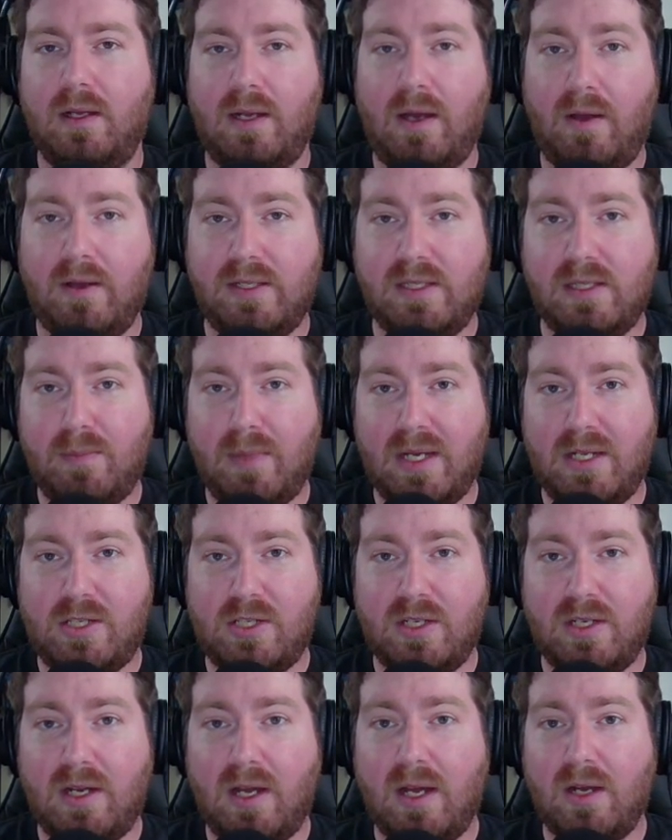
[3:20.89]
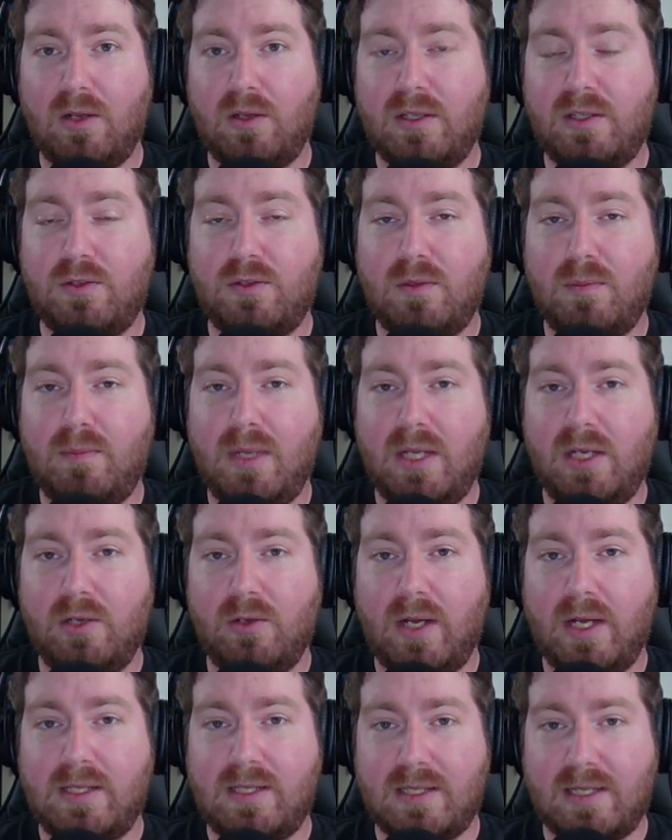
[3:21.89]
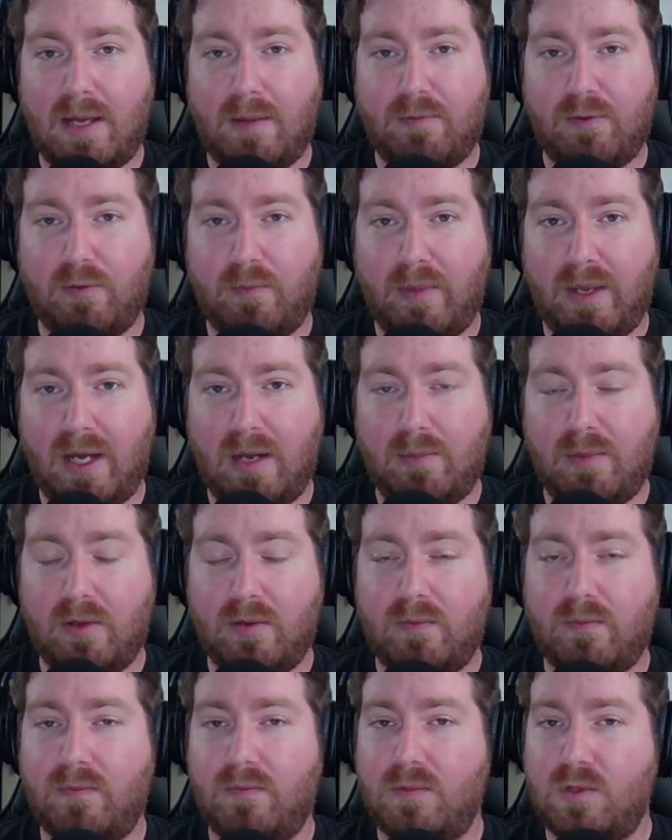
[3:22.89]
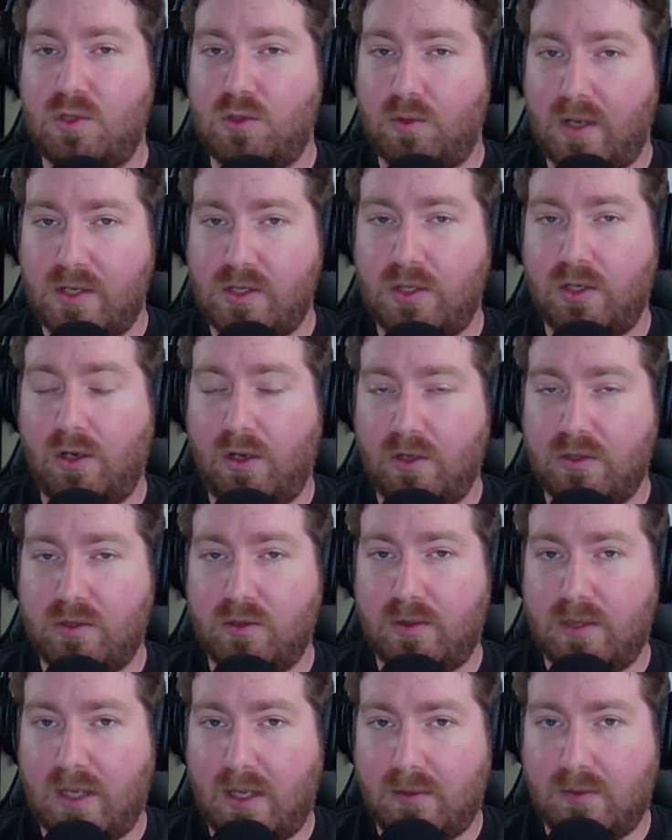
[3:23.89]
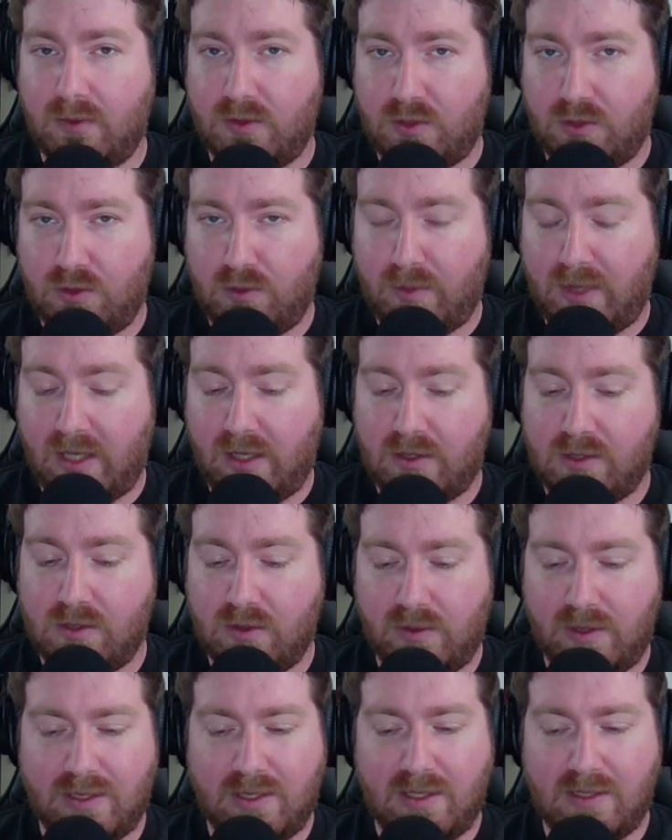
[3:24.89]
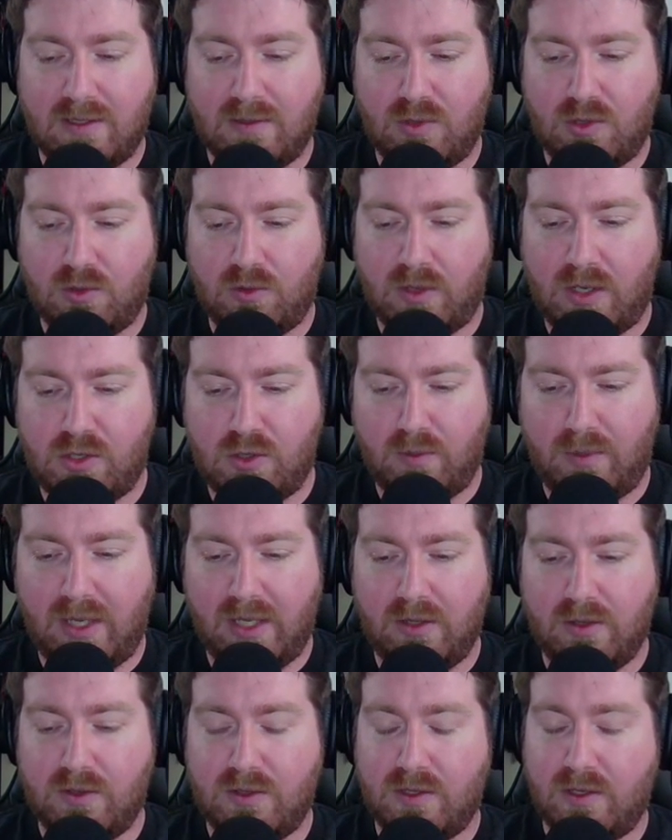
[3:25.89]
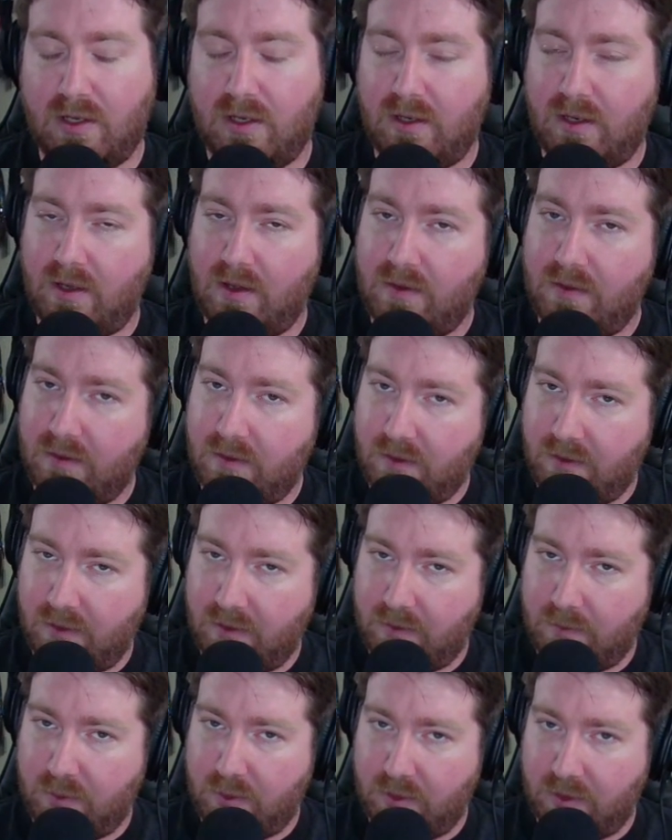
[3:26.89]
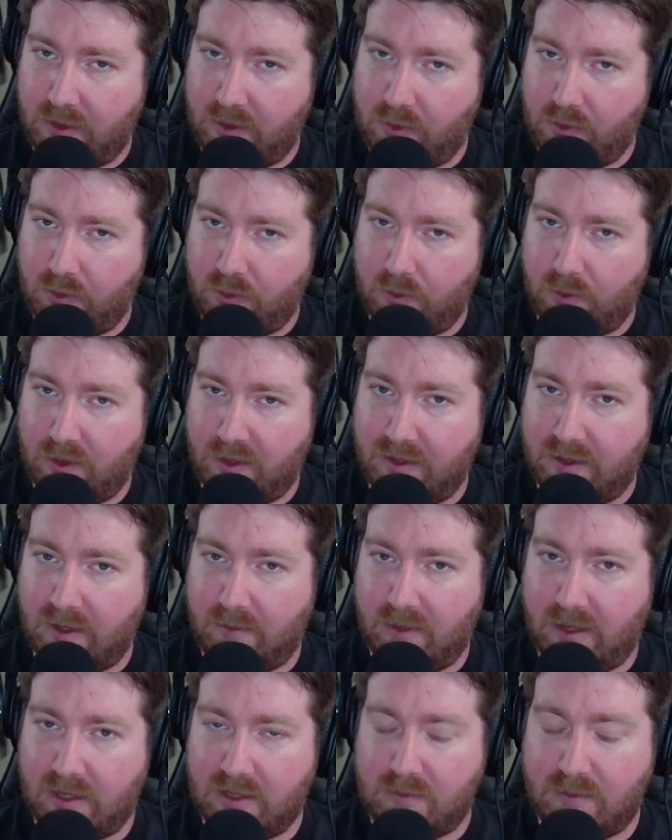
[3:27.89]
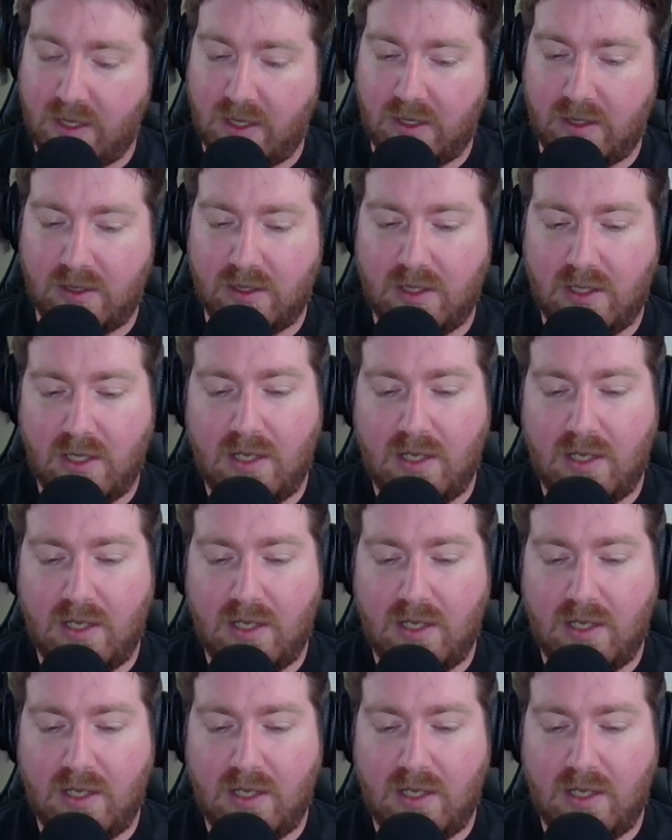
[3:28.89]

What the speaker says: Now I did mention not only do the Meteorites tap for mana, but Treasure also taps for 2 mana. So let's get some Treasure Makers and another pretty cool one that makes mana.